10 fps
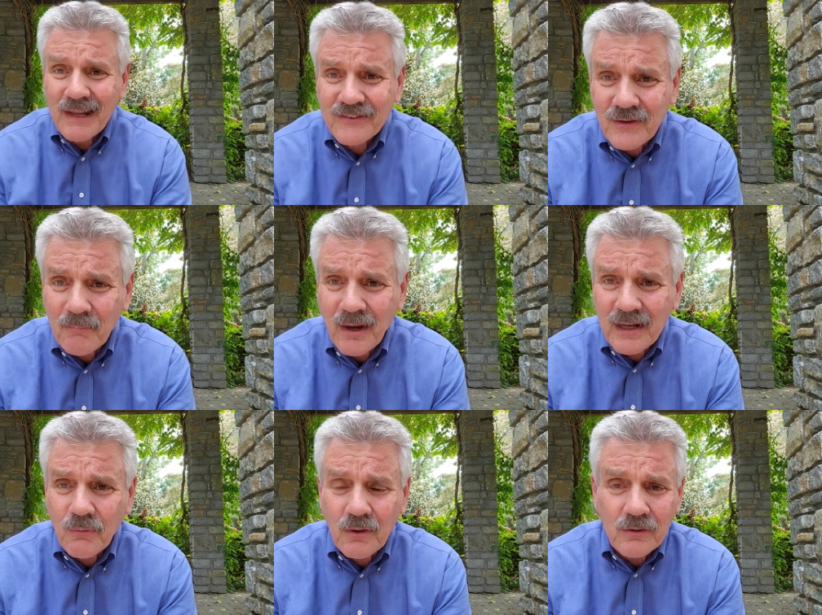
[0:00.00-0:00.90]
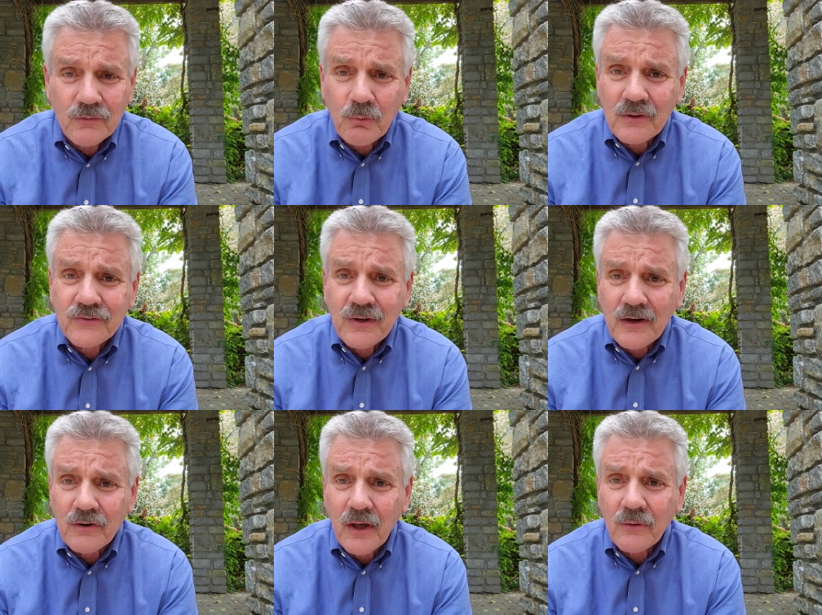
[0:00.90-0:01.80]
met somebody, whether it's real
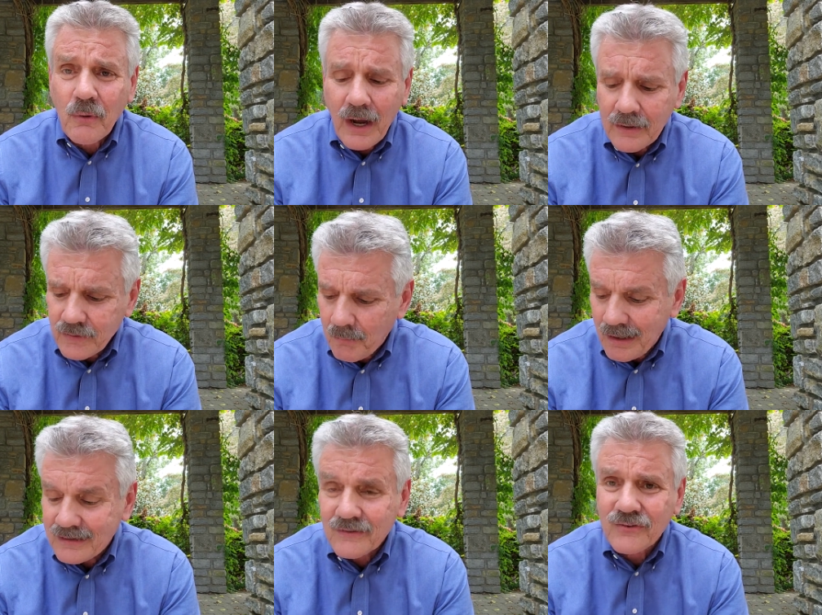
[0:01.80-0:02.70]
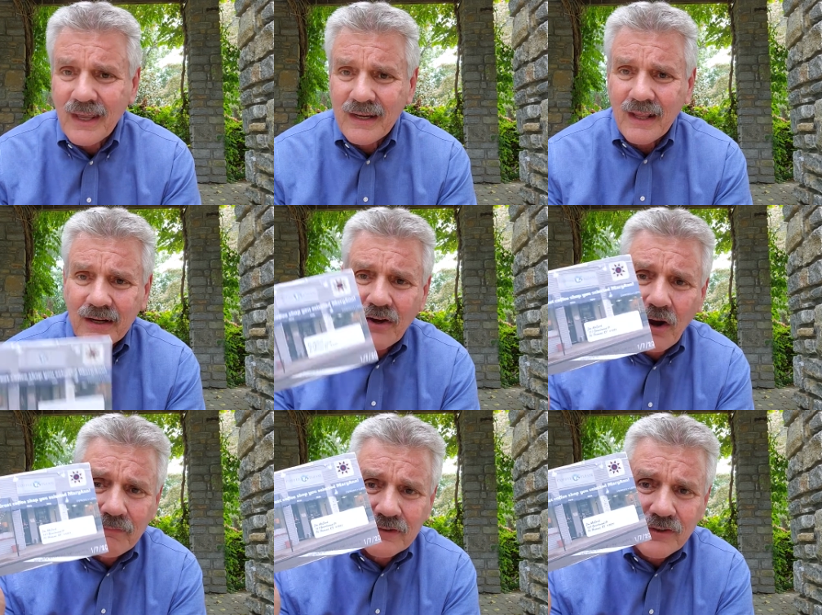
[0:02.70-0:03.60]
estate or otherwise. I met this lady at a
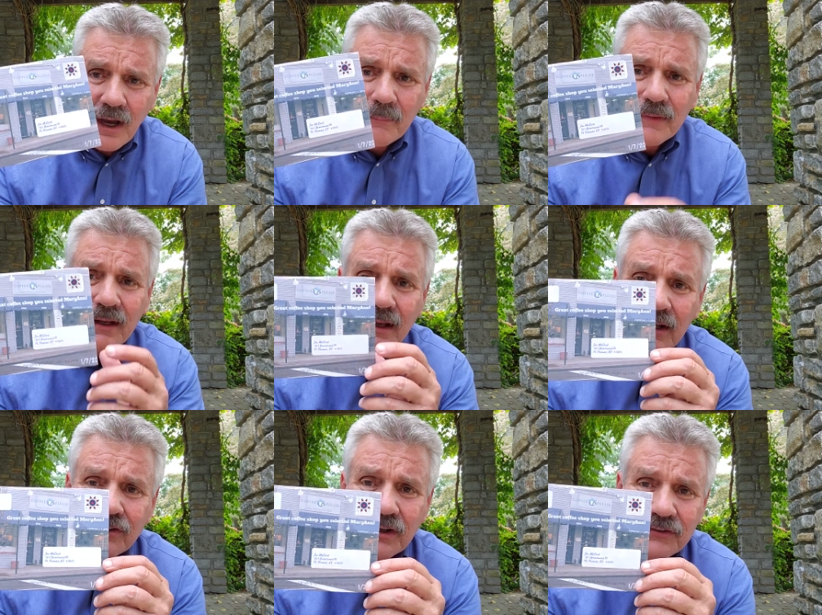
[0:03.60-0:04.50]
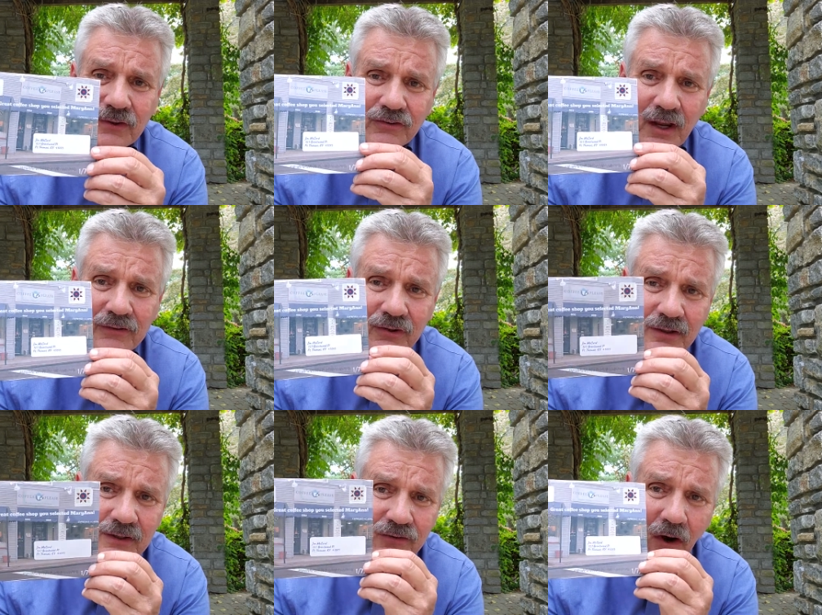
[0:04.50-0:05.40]
coffee shop. She
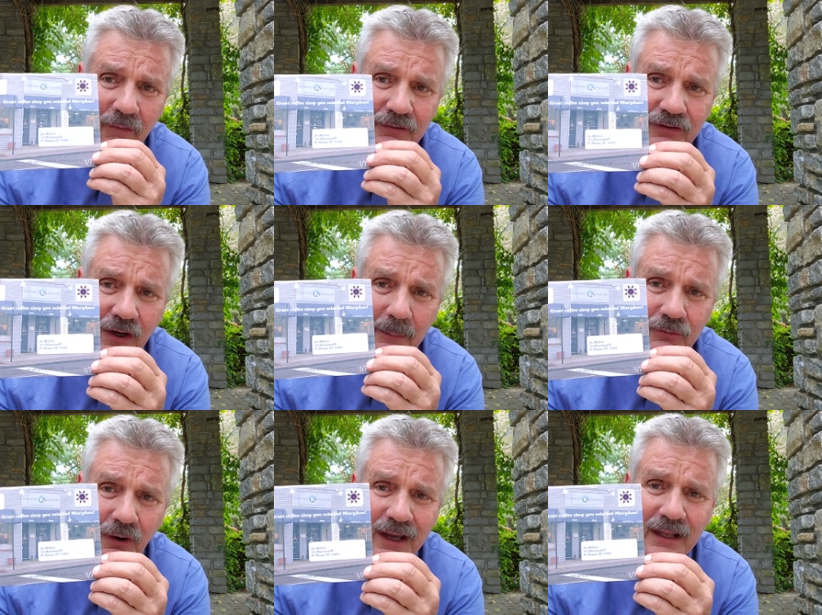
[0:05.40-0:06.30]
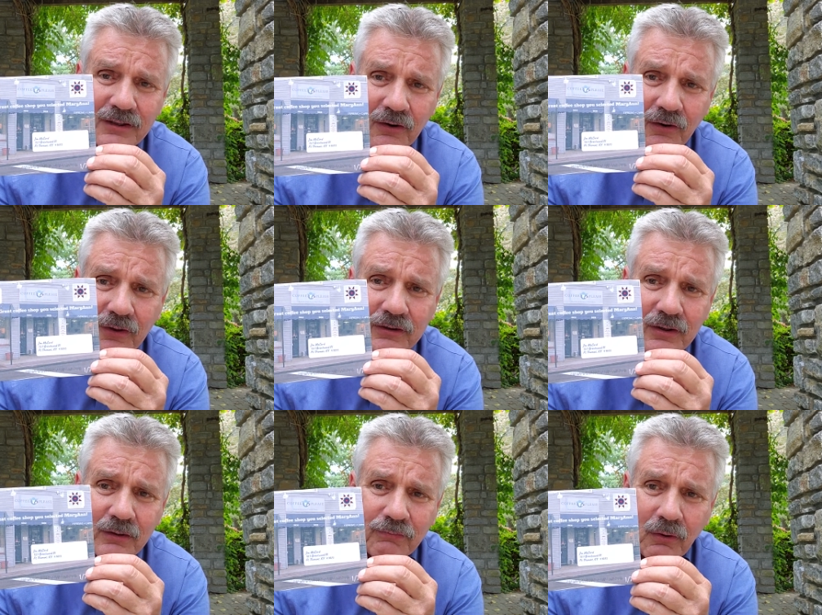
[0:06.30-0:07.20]
suggested this coffee shop, so I got there early,
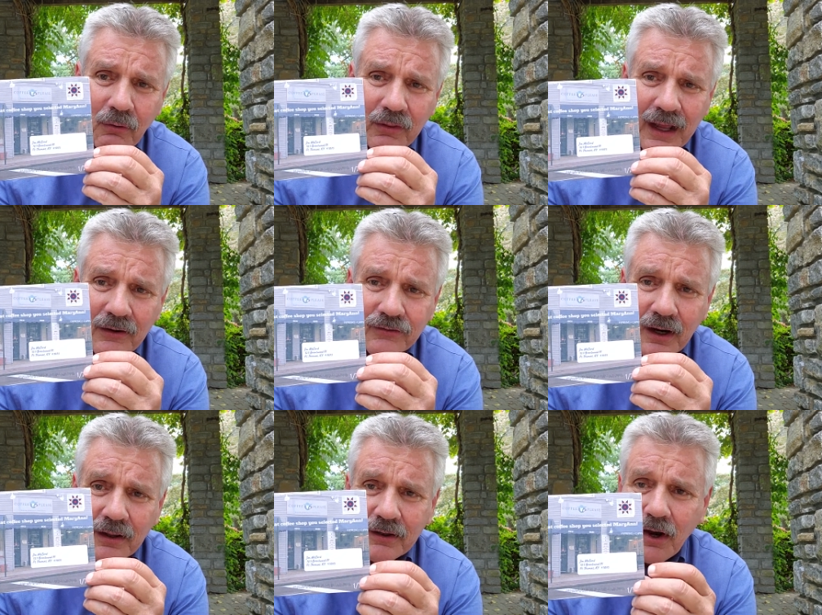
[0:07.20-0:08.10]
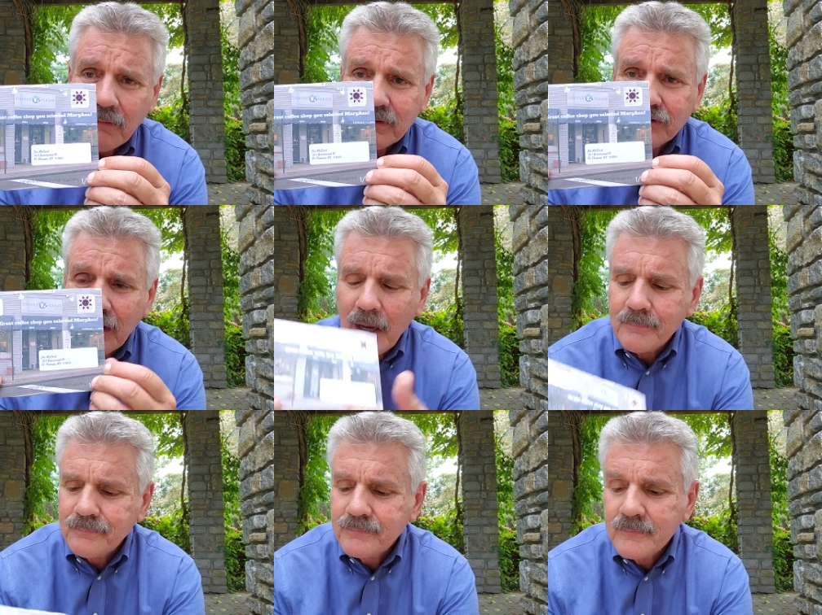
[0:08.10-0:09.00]
took a photo of the outside of the coffee shop,